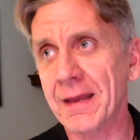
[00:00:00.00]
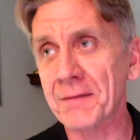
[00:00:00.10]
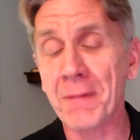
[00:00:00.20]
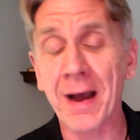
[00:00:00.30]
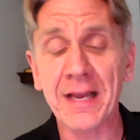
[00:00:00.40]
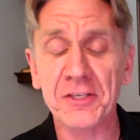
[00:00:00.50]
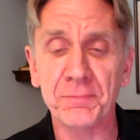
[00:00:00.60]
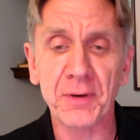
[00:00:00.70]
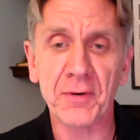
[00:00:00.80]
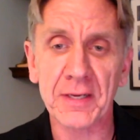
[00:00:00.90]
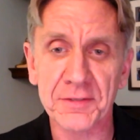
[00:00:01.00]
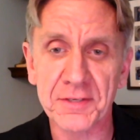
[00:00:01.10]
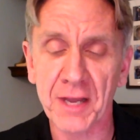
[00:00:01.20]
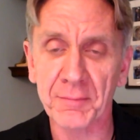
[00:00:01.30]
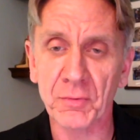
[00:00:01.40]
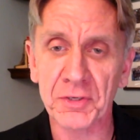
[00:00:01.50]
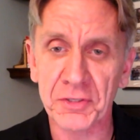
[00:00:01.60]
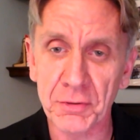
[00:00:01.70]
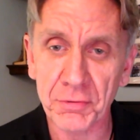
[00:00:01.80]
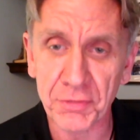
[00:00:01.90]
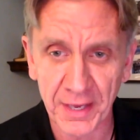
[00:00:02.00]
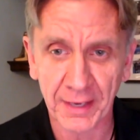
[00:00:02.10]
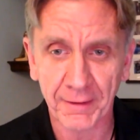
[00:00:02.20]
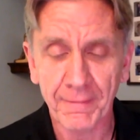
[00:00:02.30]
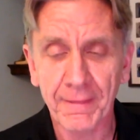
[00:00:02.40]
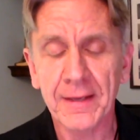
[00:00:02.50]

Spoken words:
in my experience, tell me what you think.